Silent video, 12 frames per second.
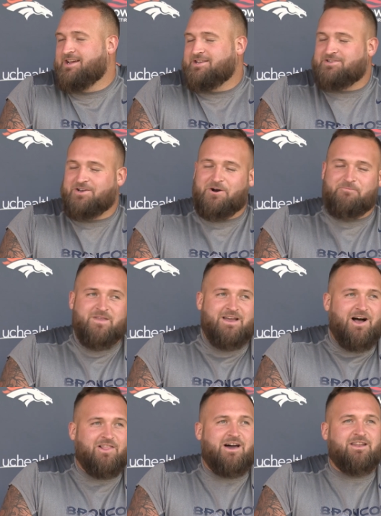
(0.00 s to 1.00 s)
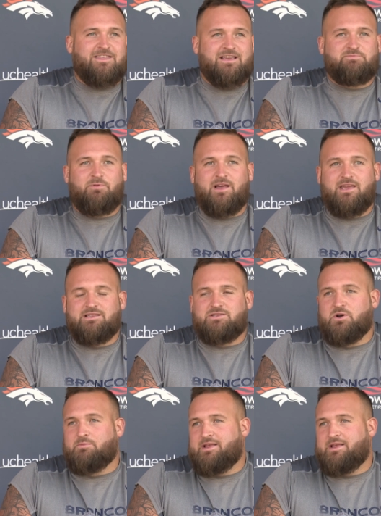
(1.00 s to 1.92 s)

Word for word: So a lot of things play into it,